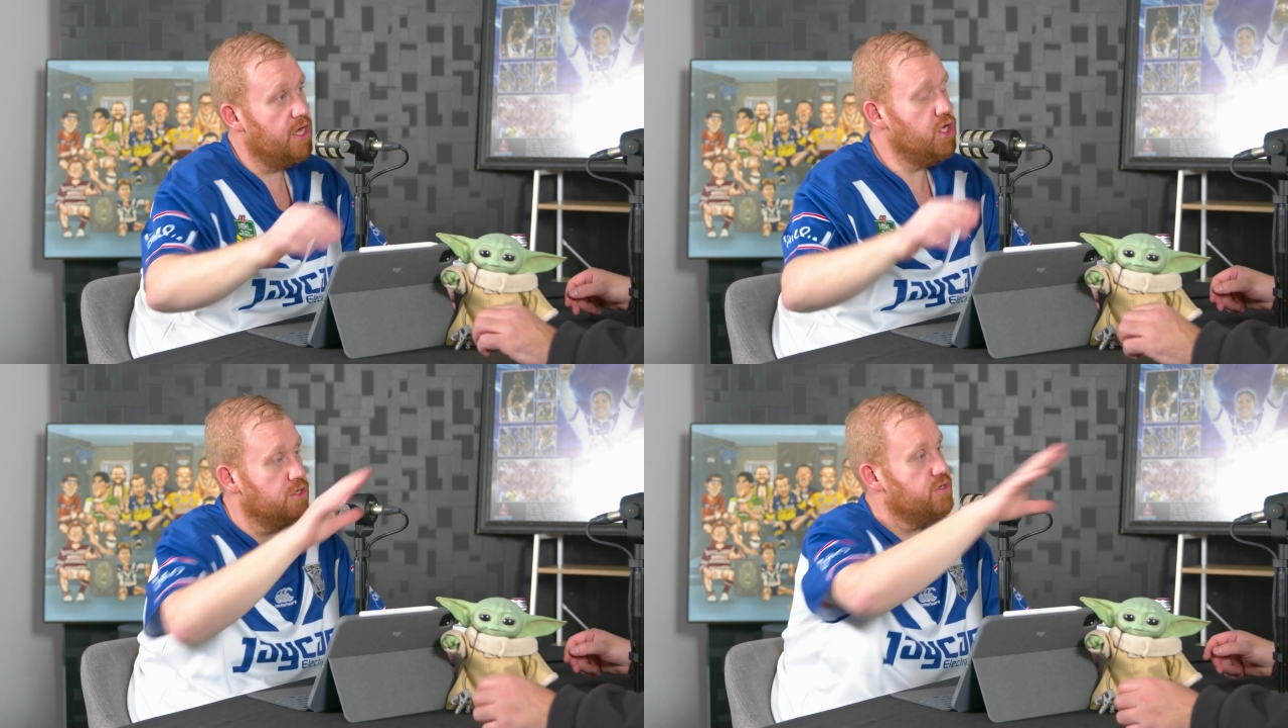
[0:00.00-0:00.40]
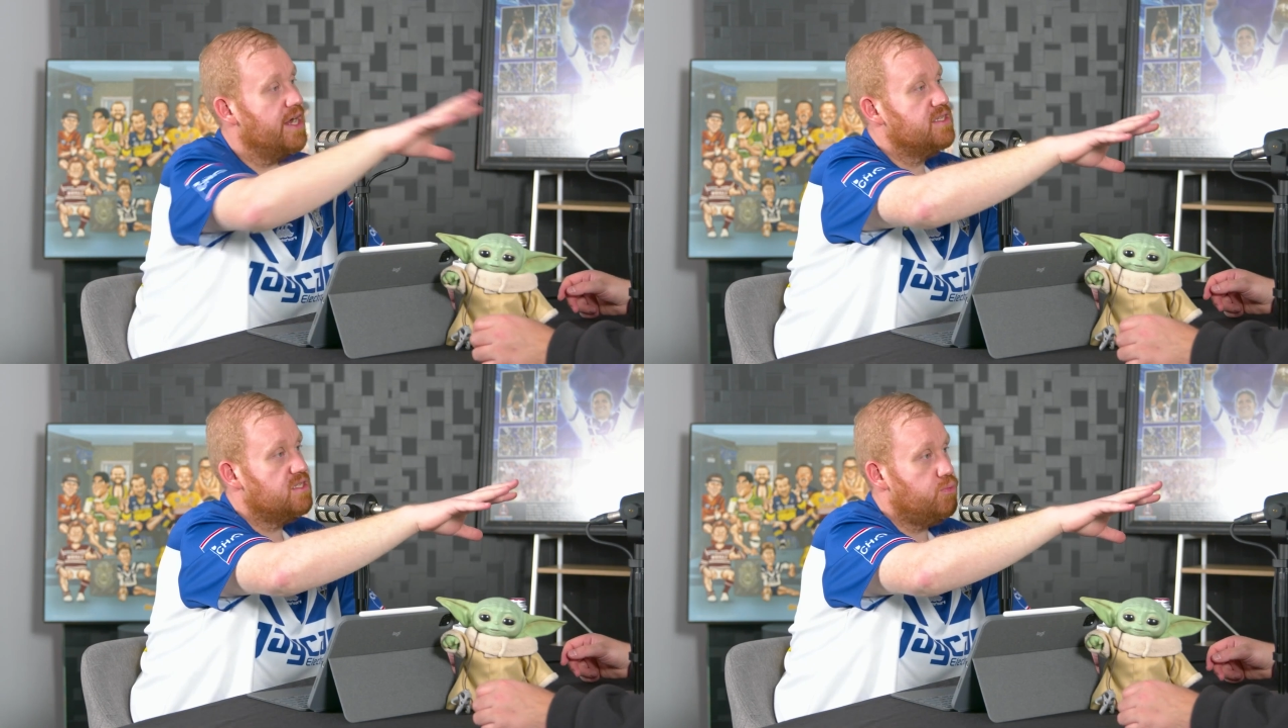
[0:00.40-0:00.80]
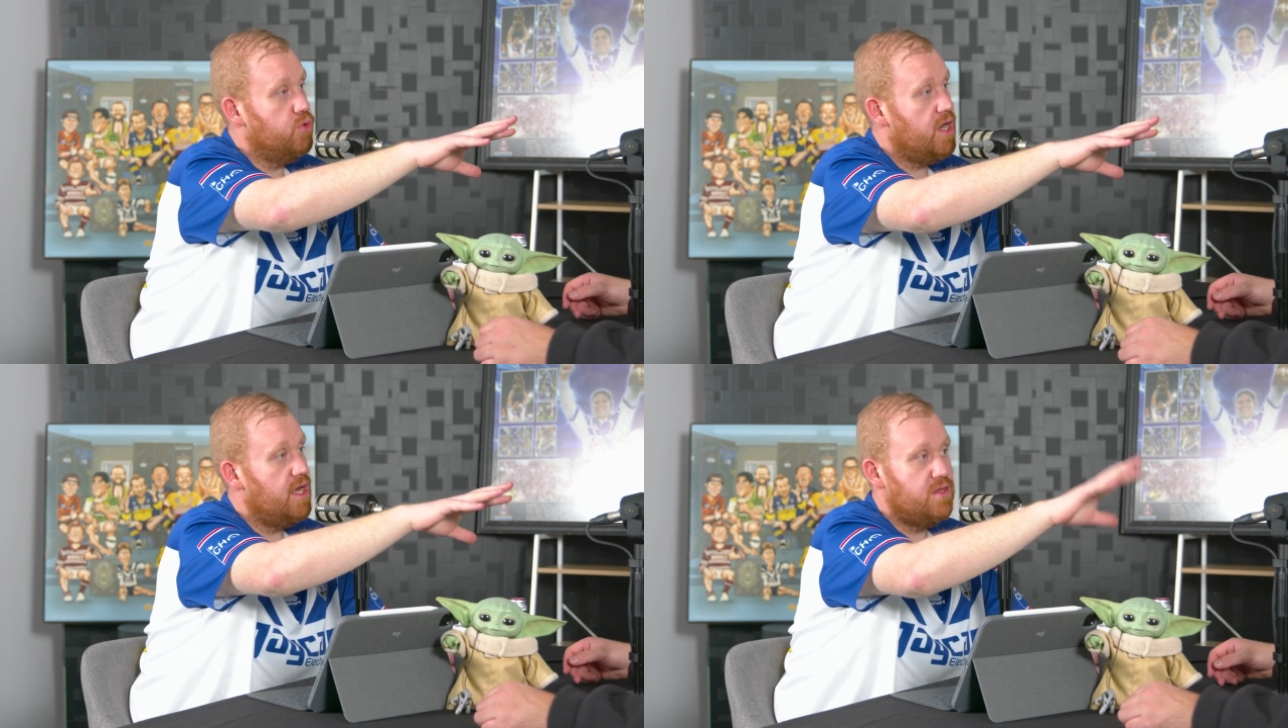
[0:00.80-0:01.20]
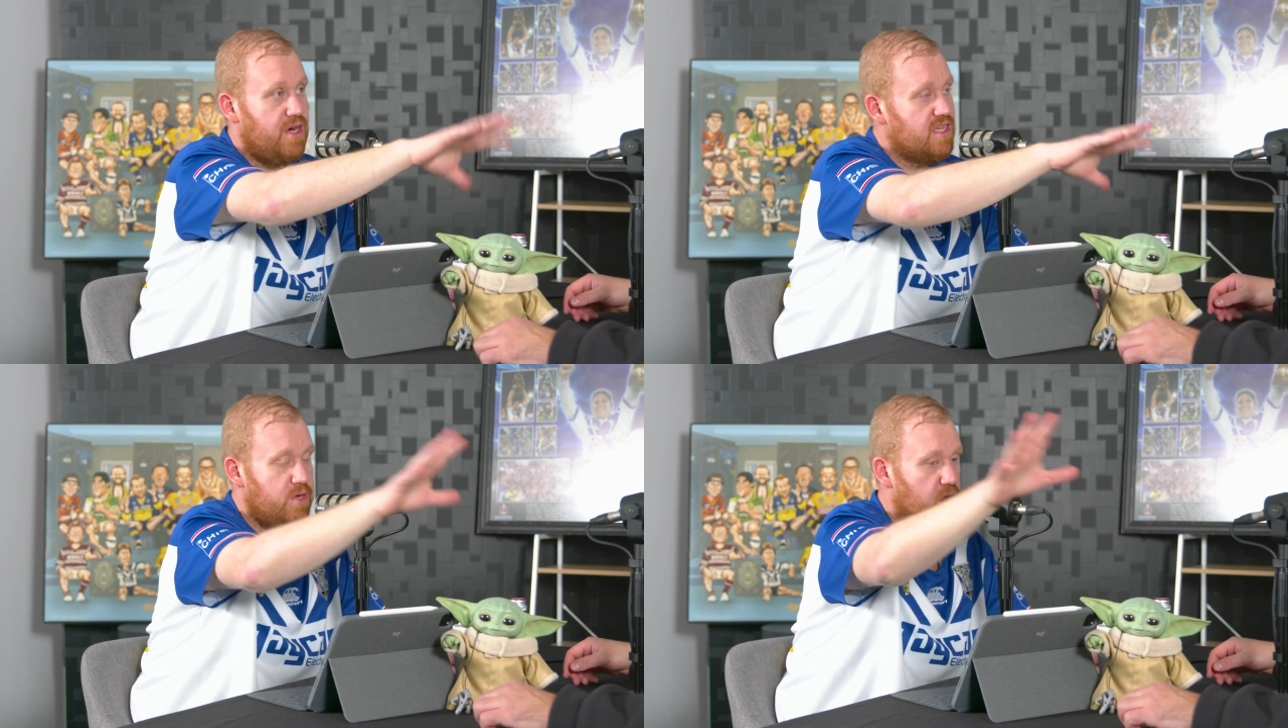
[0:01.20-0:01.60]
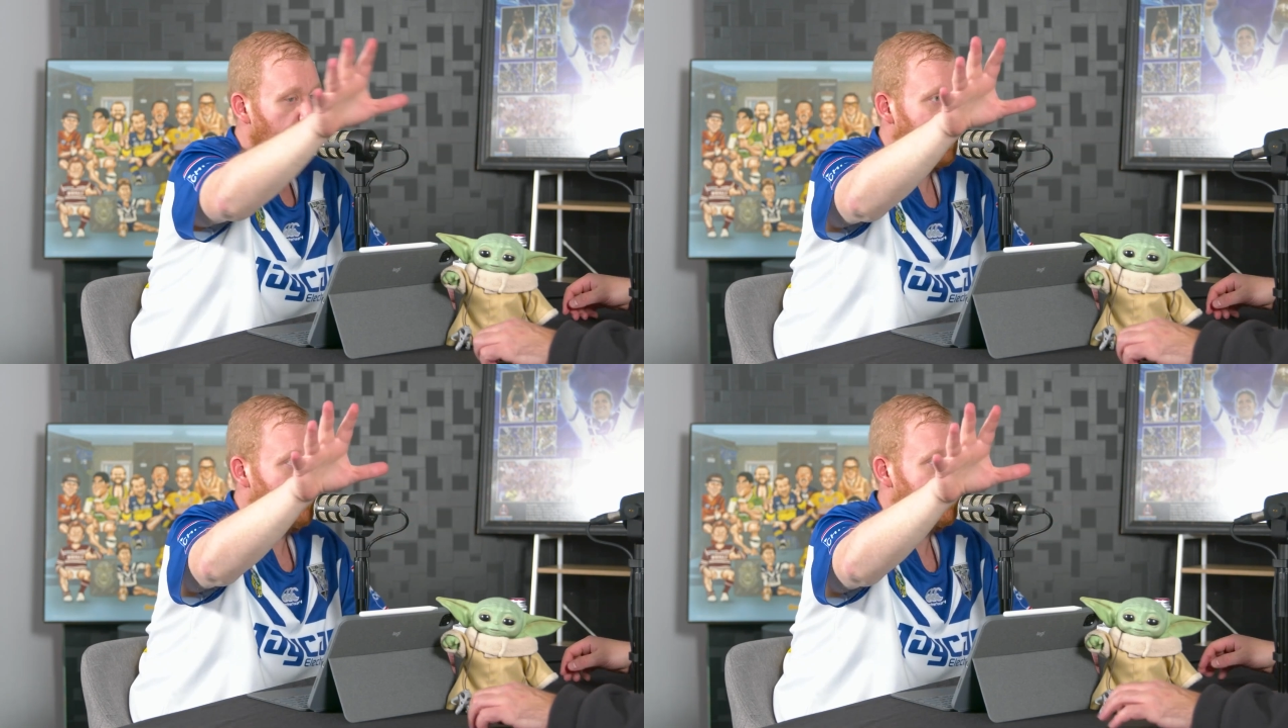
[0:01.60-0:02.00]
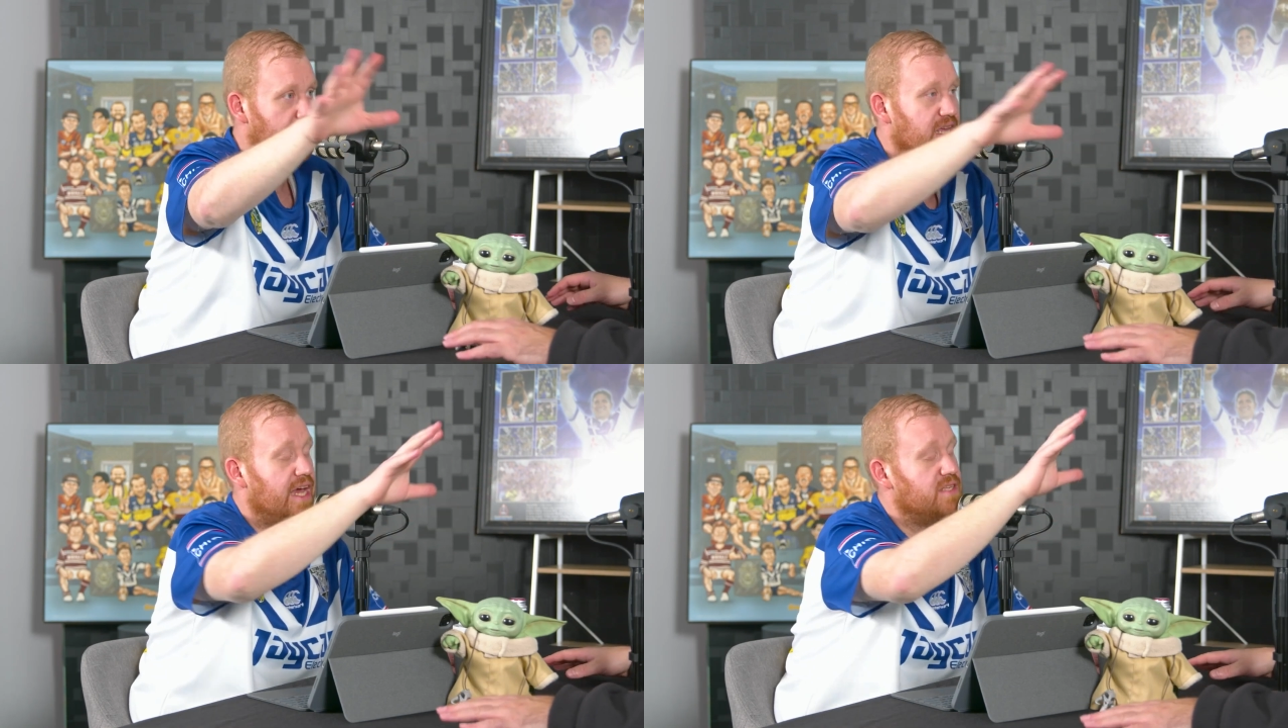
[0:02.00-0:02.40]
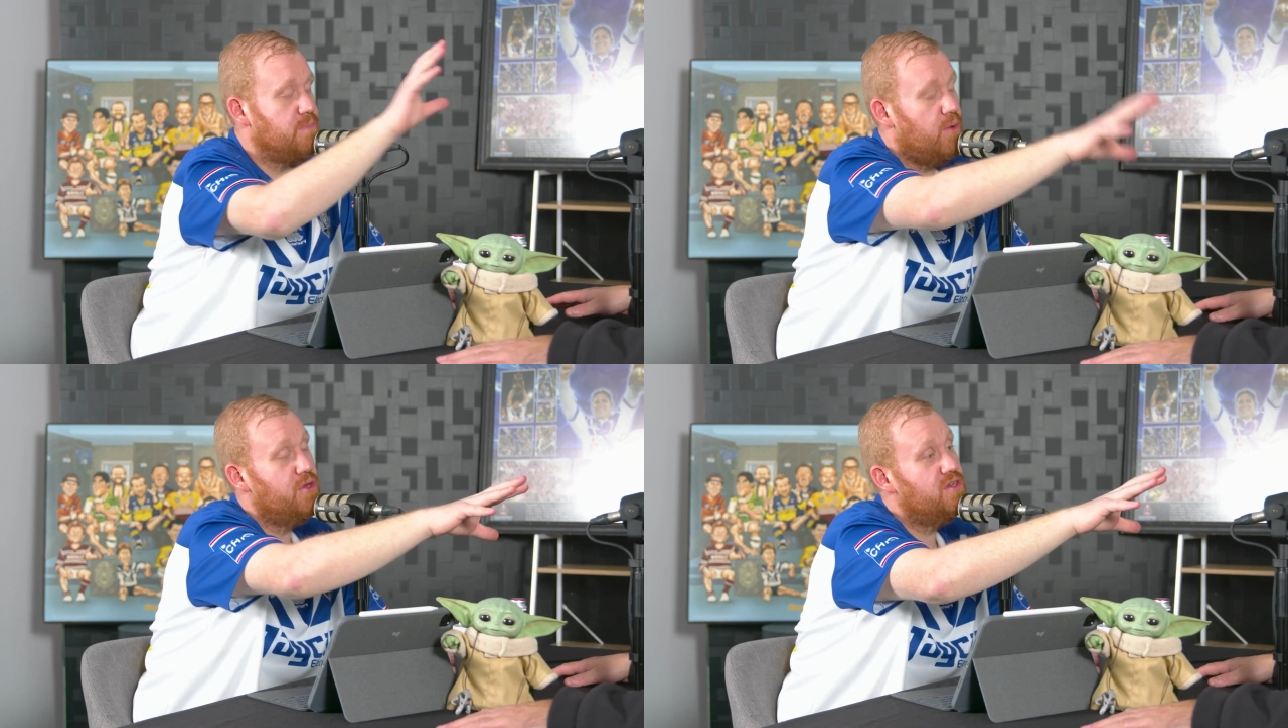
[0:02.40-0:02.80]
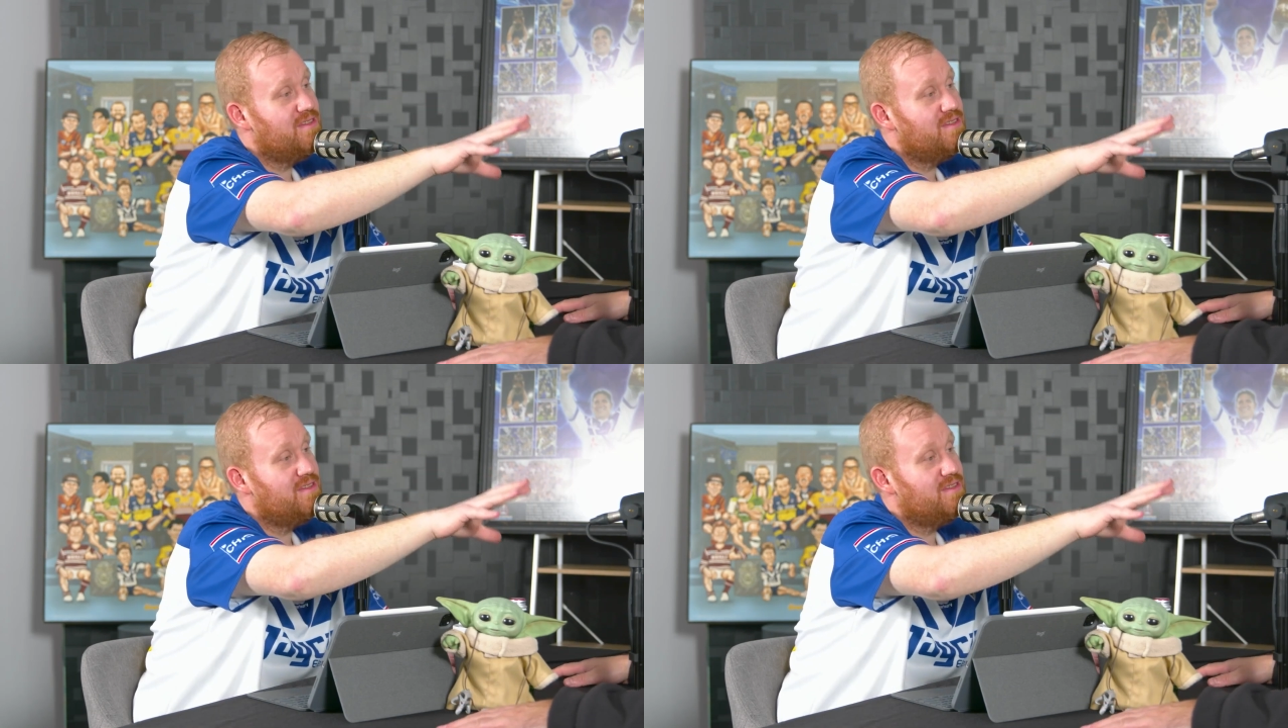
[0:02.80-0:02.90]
You're a Dragons supporter. Dragons have been going backwards for decades, but I want you to